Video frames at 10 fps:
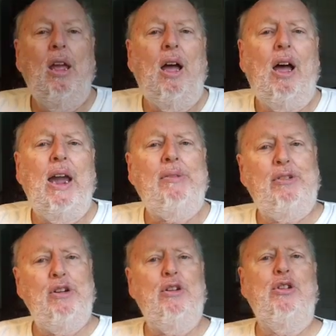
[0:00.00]

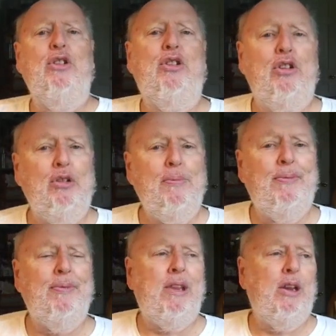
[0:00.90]
Afternoon,
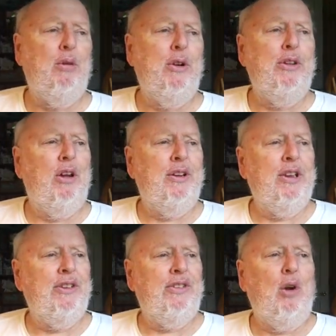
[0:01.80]
YouTube. Here with you on
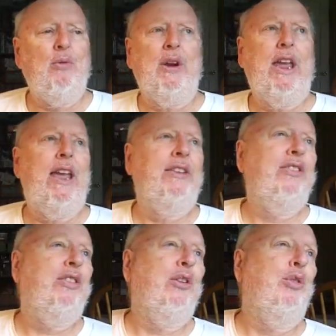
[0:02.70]
this
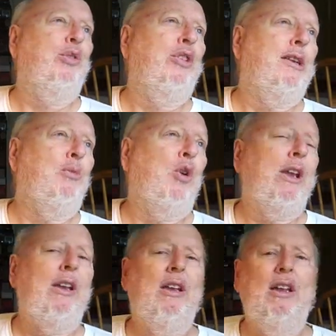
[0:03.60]
overcast Thursday morning.